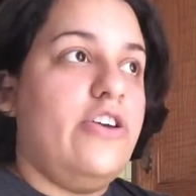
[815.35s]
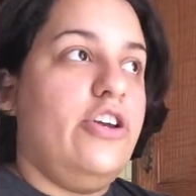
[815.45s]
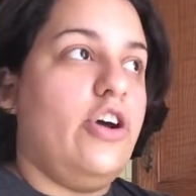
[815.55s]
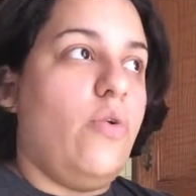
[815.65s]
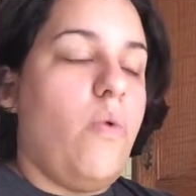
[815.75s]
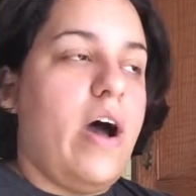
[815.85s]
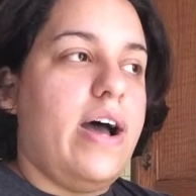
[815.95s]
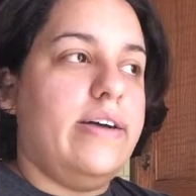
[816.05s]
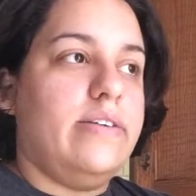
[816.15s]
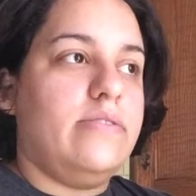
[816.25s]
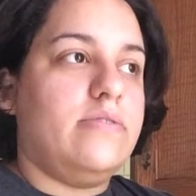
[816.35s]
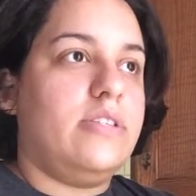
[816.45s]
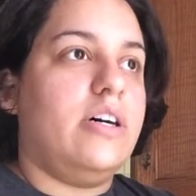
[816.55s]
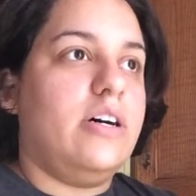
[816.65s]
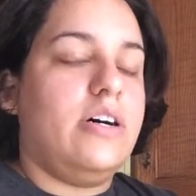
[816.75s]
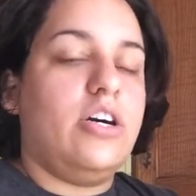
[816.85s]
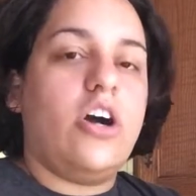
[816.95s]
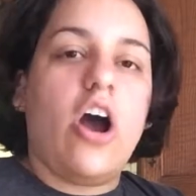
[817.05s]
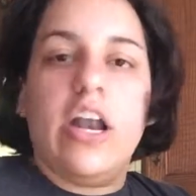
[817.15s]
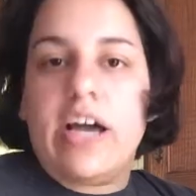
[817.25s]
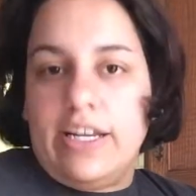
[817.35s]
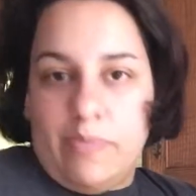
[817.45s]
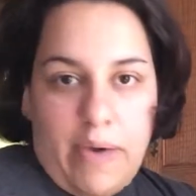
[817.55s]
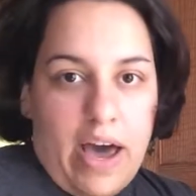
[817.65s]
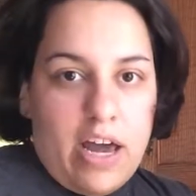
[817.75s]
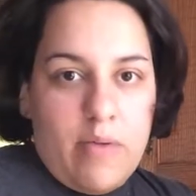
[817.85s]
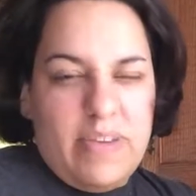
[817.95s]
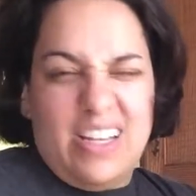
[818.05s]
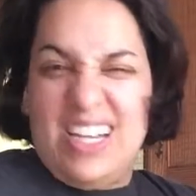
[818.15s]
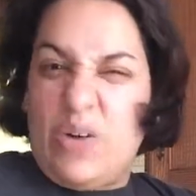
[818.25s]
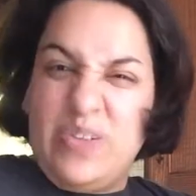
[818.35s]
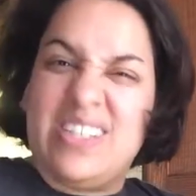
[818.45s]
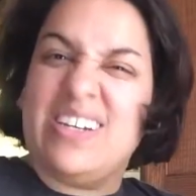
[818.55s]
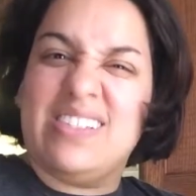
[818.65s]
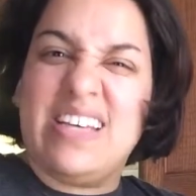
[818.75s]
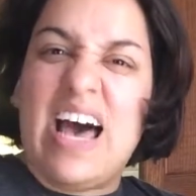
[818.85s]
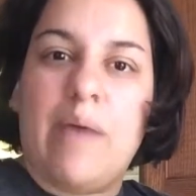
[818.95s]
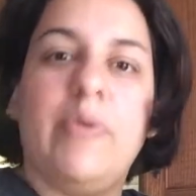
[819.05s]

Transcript: you don't want the garlic on the bottom and the liquids on the top.